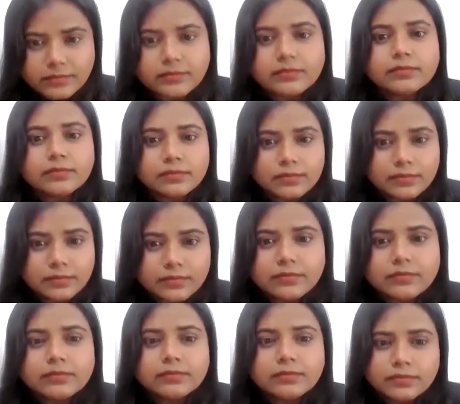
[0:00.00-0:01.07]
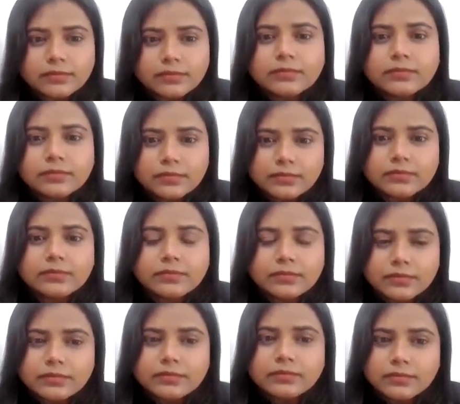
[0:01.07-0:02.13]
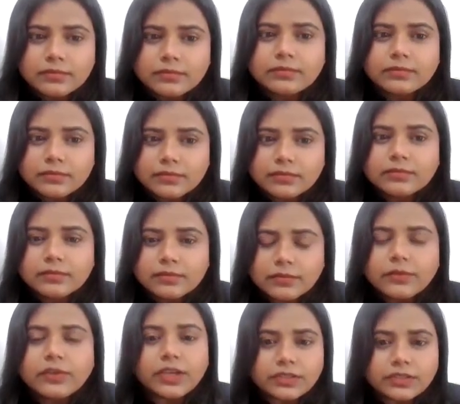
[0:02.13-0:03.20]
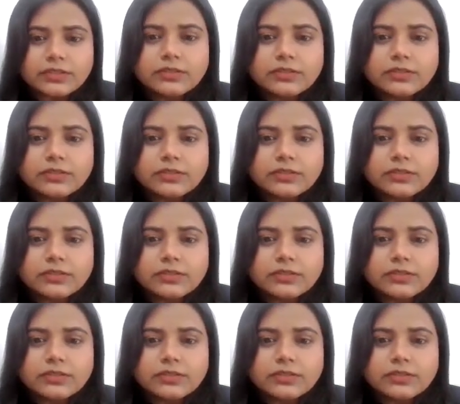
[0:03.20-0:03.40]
The person shown says nothing.